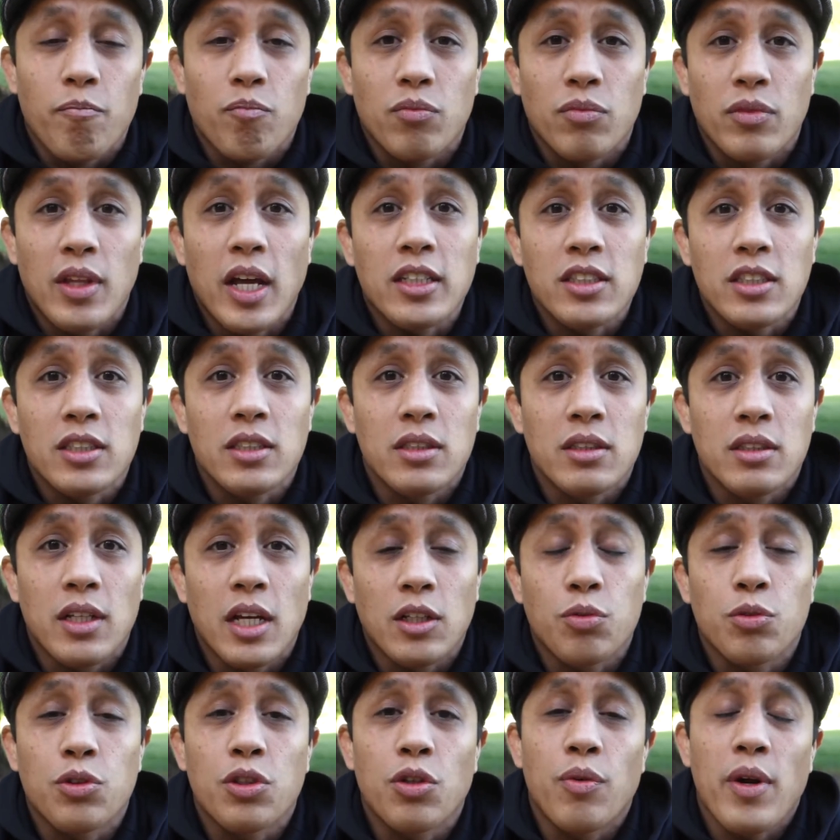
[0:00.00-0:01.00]
that's
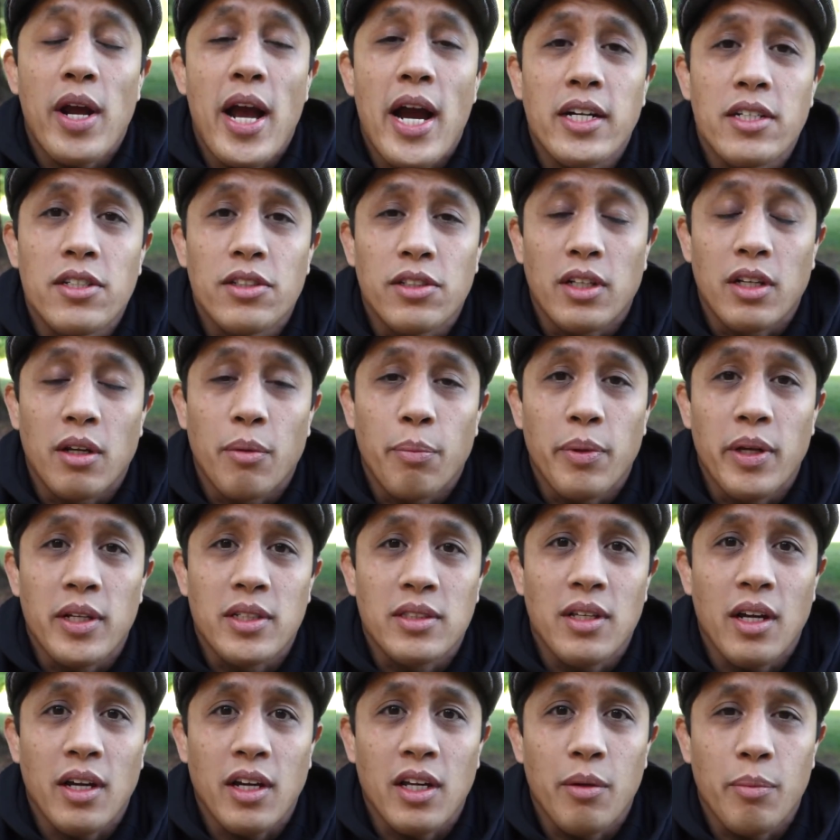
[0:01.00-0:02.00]
what your reaction is gonna be. It's
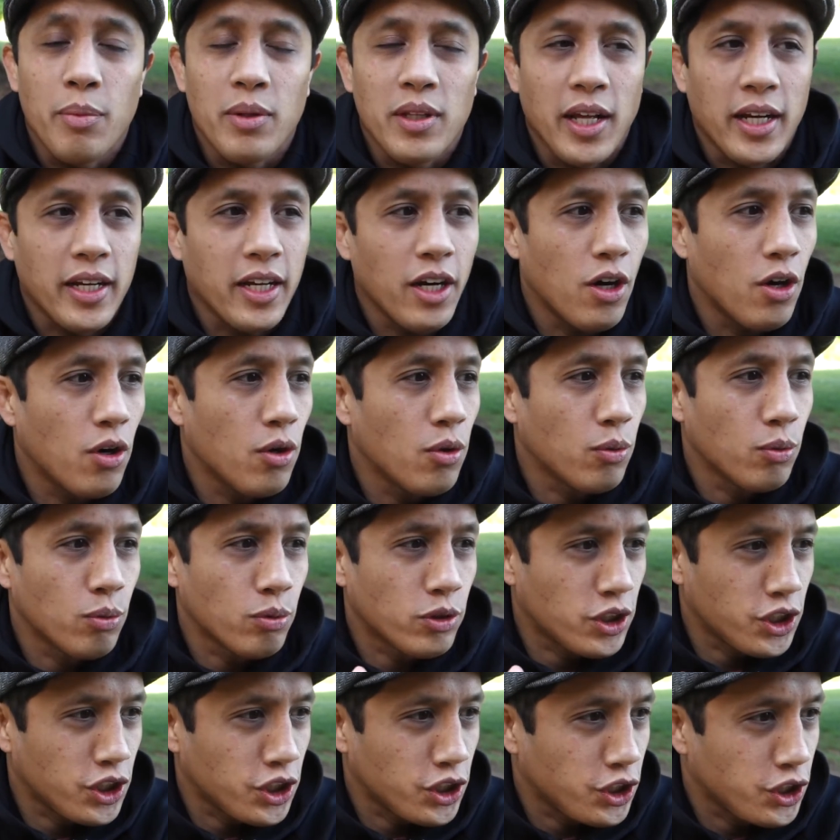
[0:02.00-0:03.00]
not gonna be like, oh,
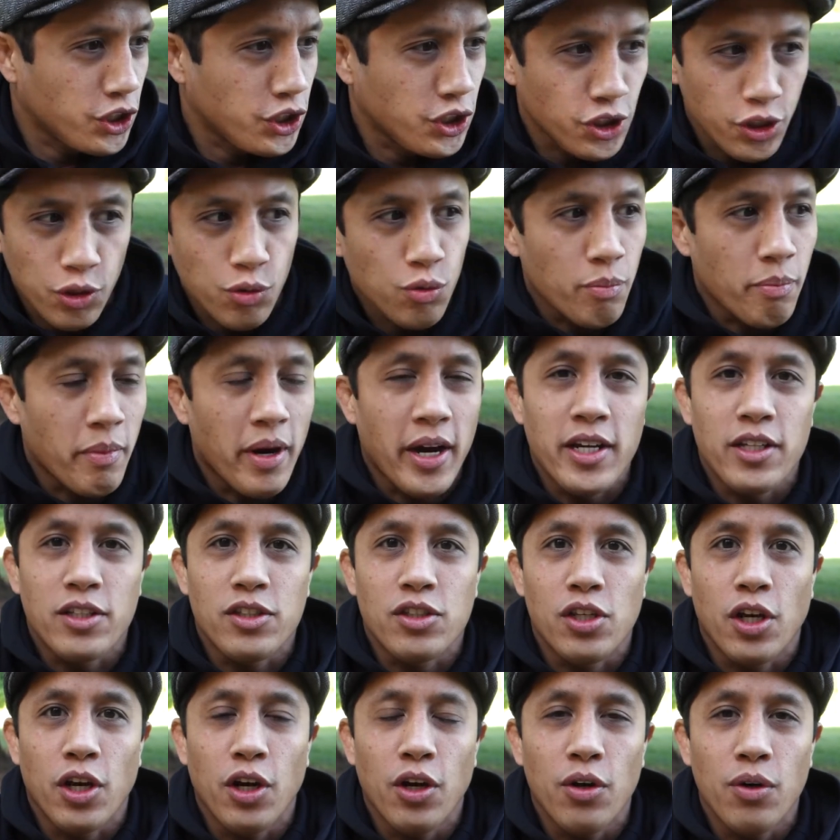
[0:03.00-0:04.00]
shoot my
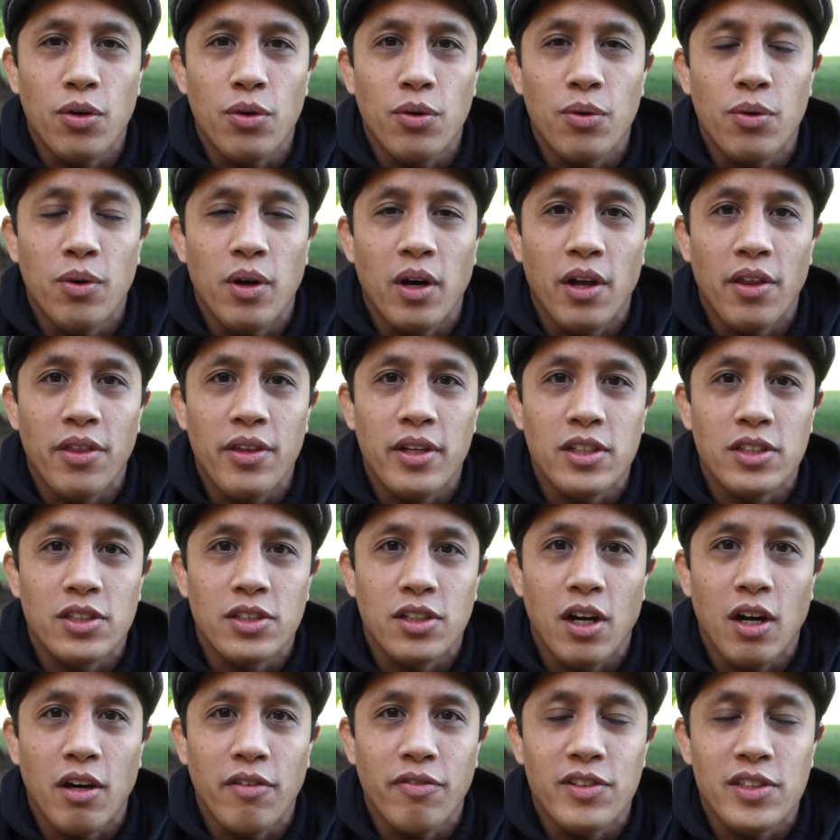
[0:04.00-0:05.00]
toe on this
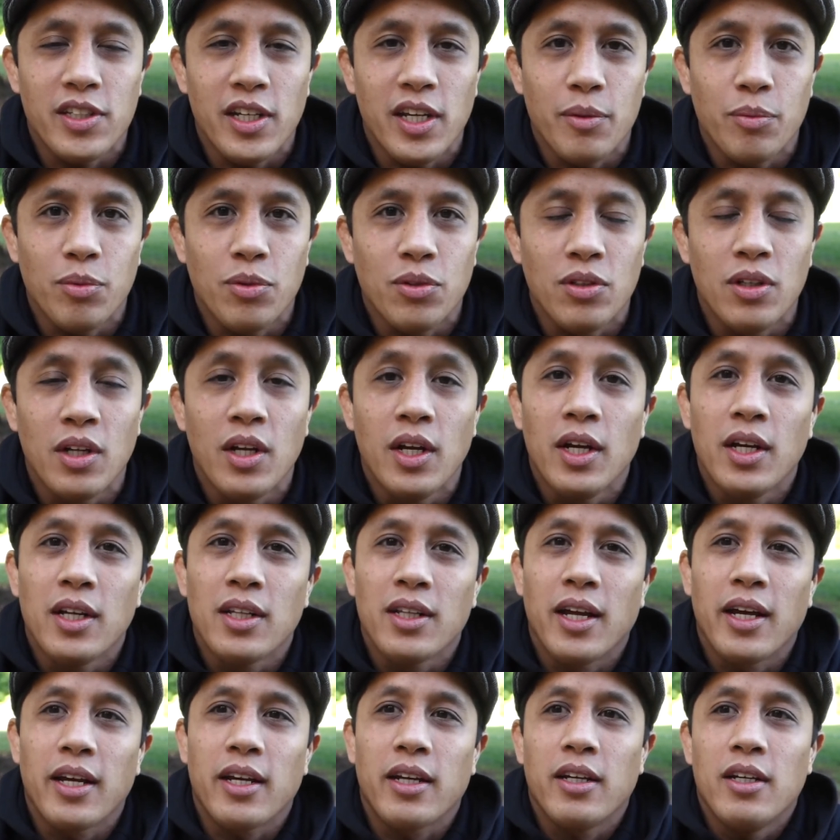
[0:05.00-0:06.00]
coffee table.
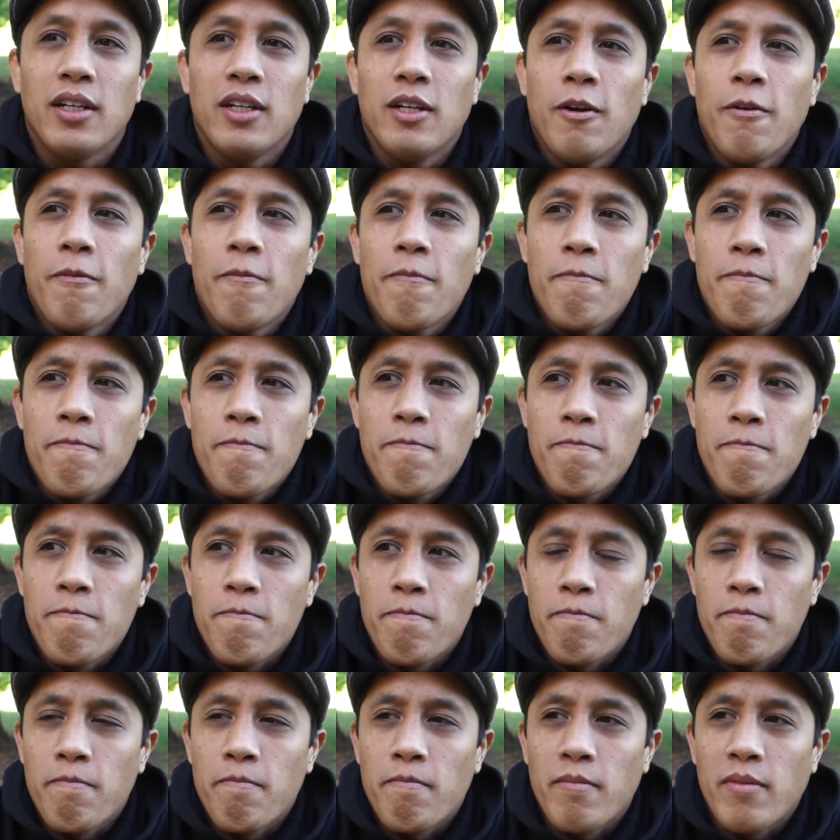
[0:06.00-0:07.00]
Like,
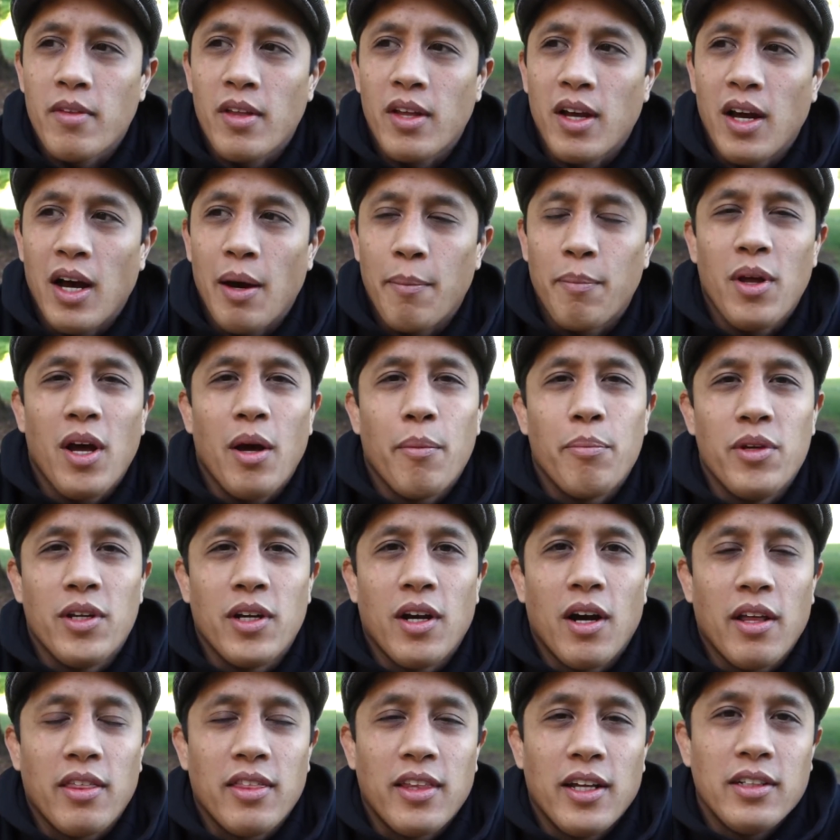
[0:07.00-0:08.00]
I'm not being
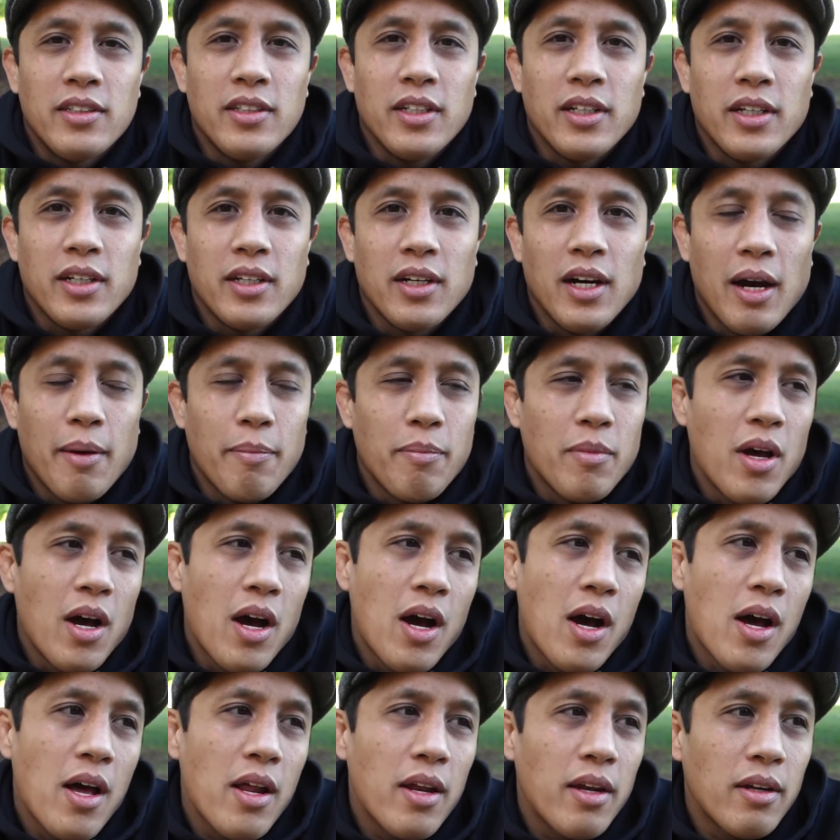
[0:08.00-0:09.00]
authentic. I'm
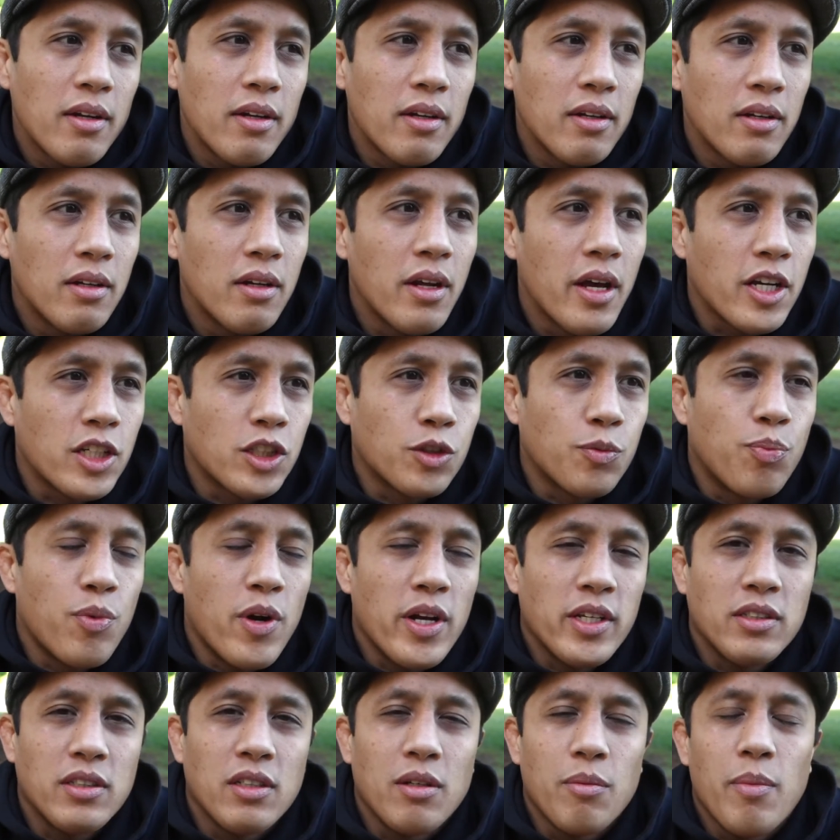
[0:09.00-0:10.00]
not
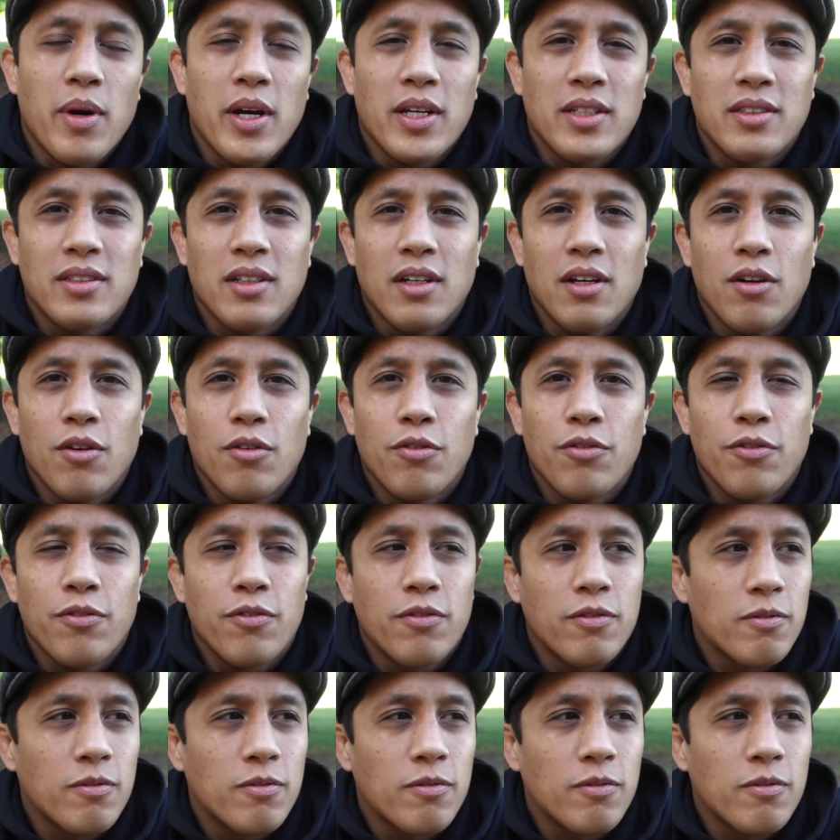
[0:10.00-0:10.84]
expressing myself